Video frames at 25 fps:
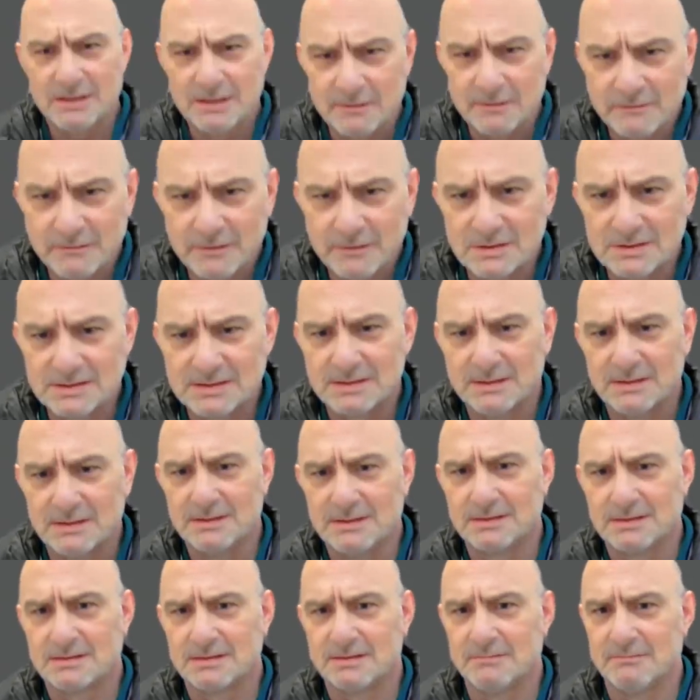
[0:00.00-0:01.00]
met a few
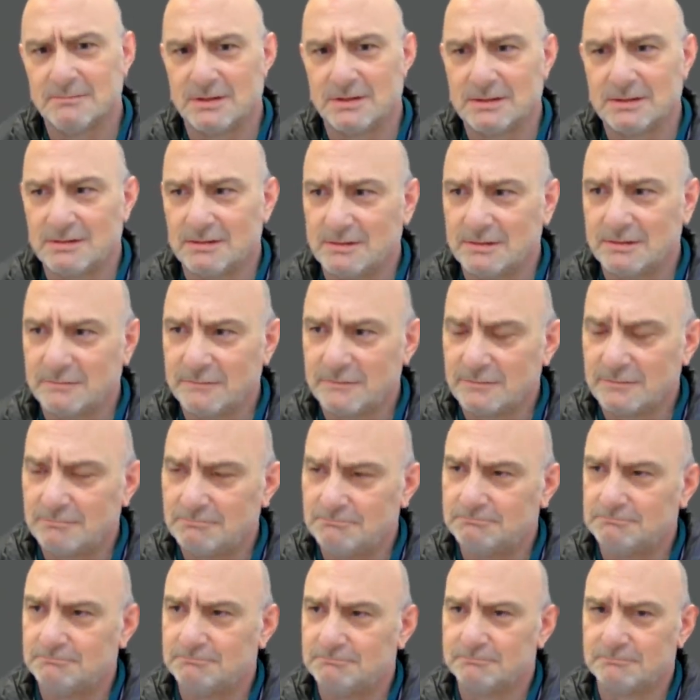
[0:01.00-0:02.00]
sailors in my life.
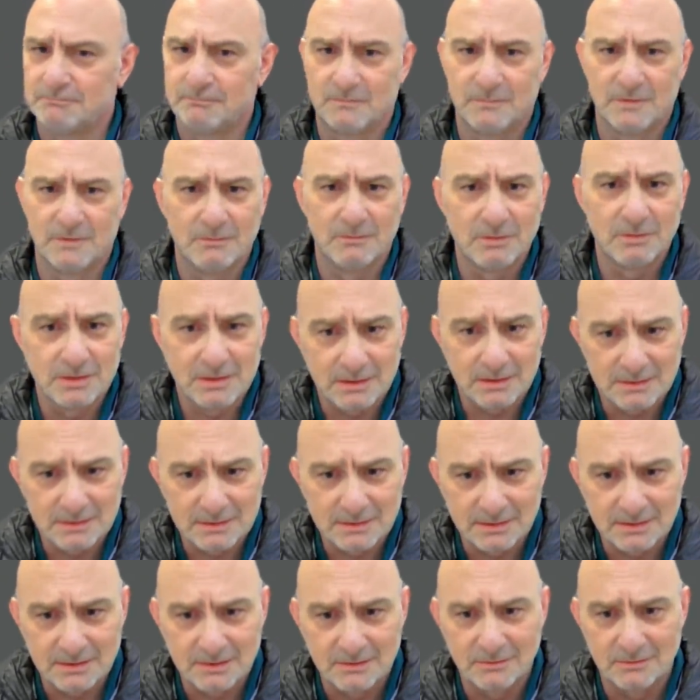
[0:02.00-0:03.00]
They were
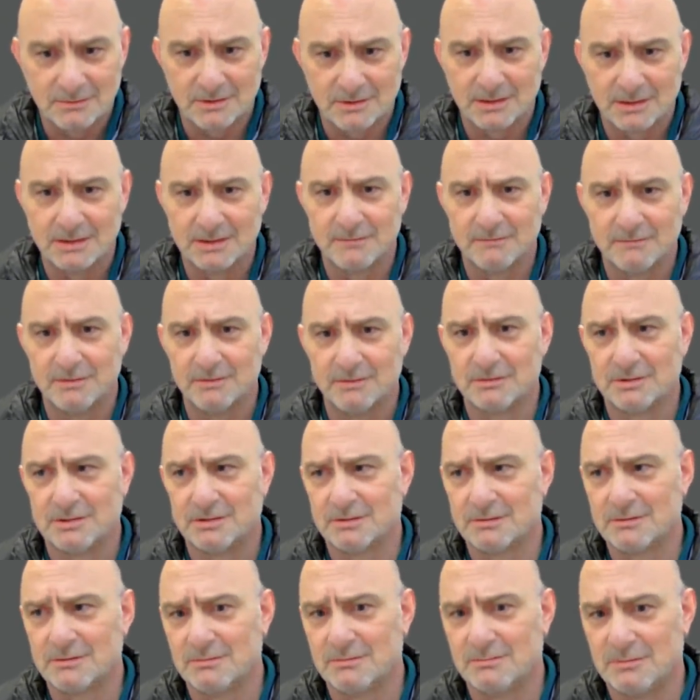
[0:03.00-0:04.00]
not at your rank. They were
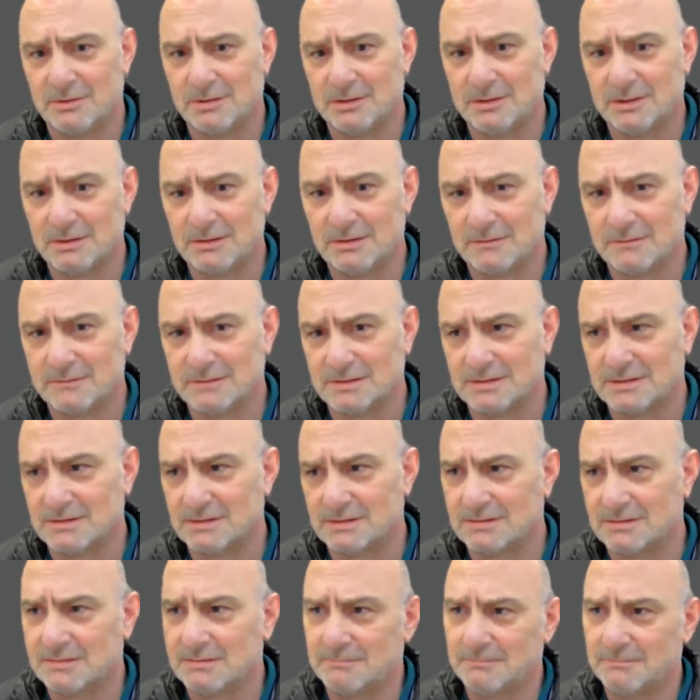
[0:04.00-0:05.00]
not commanding
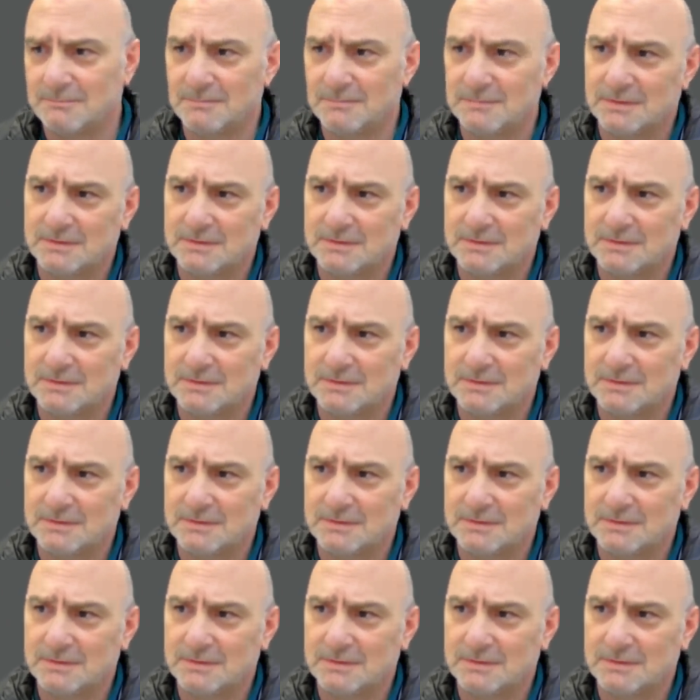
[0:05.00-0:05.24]
officers.